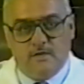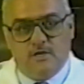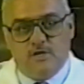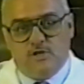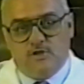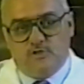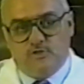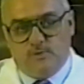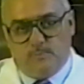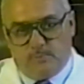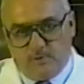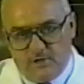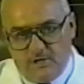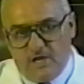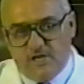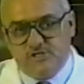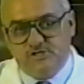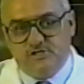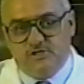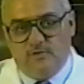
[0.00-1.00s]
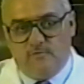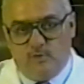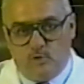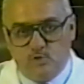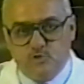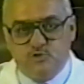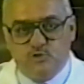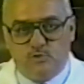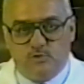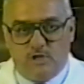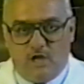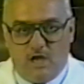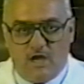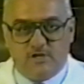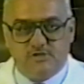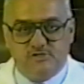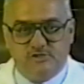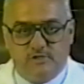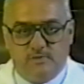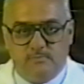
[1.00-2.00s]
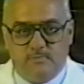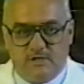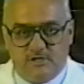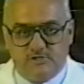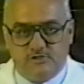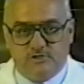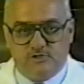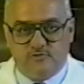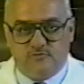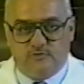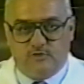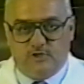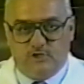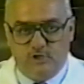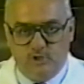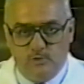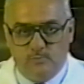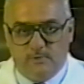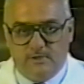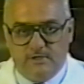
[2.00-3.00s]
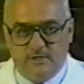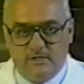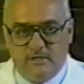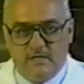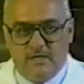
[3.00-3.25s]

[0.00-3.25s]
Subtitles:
The production of ozone oxygen mixtures for human